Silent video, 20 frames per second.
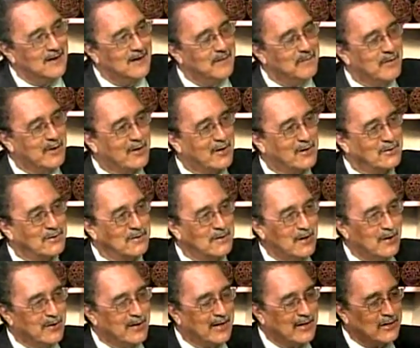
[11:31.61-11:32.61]
because you now
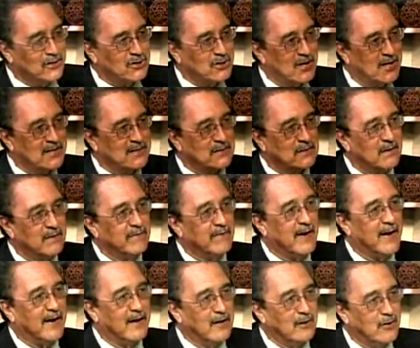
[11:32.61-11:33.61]
get a chance to
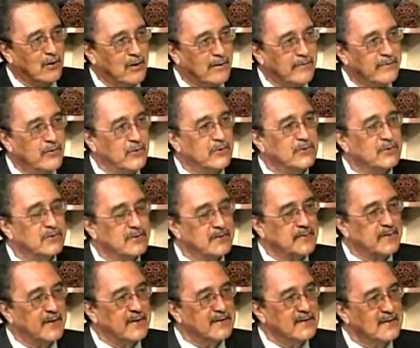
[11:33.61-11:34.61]
evaluate all of those
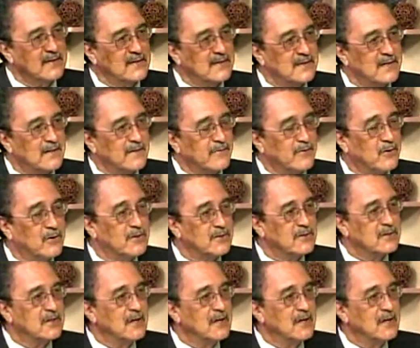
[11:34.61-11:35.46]
responses, and of course,